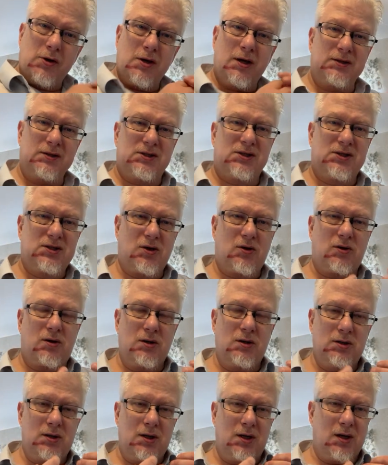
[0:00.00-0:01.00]
just
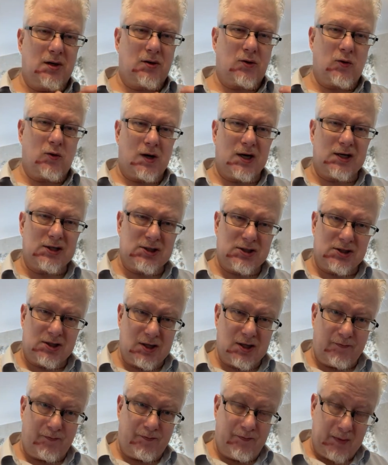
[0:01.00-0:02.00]
crush
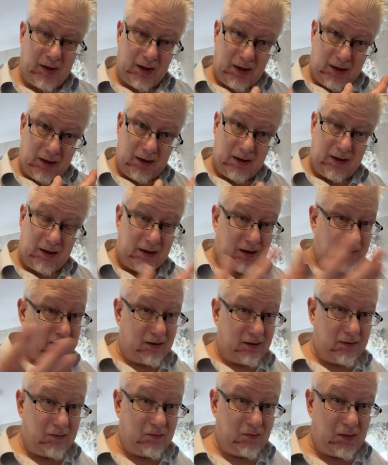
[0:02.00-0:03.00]
the,
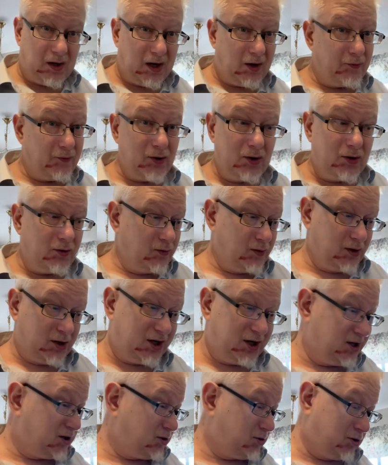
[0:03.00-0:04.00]
how you do it.
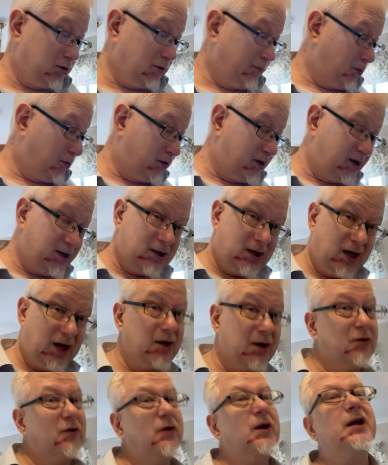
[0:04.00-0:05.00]
It's super easy.
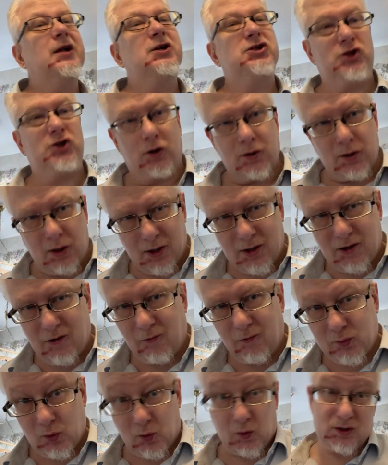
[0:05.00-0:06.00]
And you need chocolate,
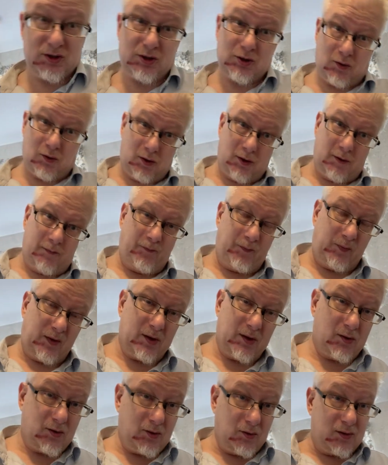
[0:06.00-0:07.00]
of course, sorry.
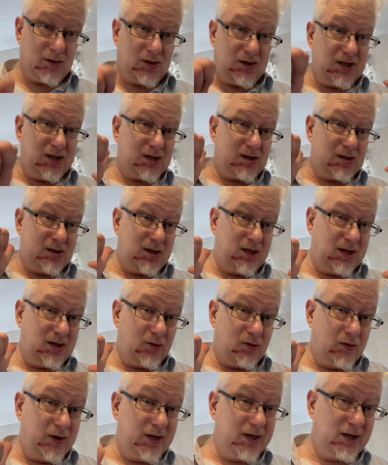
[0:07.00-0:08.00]
So 6
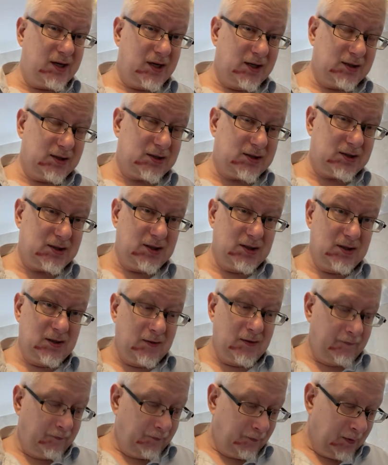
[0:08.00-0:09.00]
ingredients.
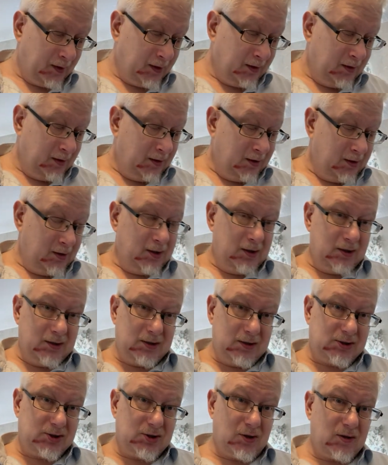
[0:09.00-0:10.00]

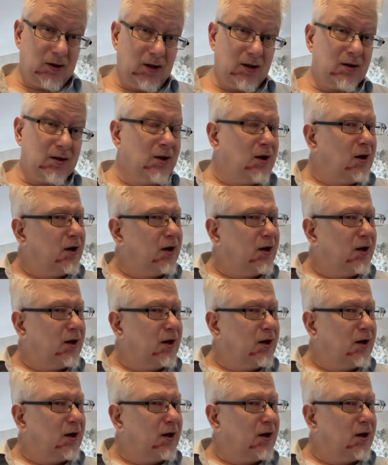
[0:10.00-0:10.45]
The chocolate.